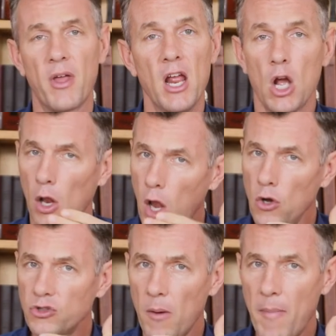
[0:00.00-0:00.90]
that
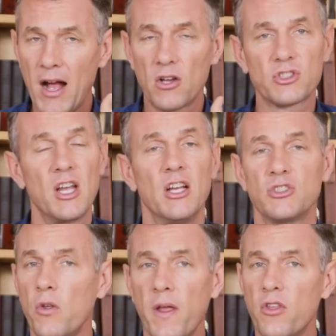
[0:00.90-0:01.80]
close our mouths
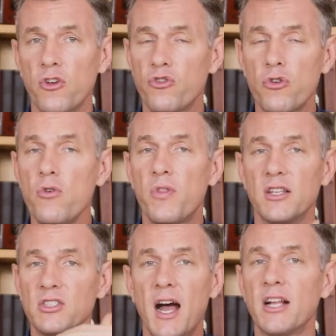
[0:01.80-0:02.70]
so that the truth
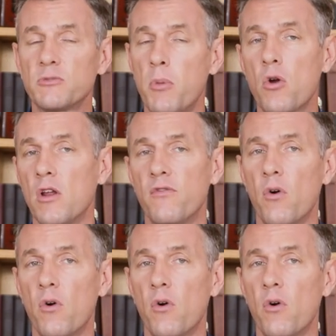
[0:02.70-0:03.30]
is not spoken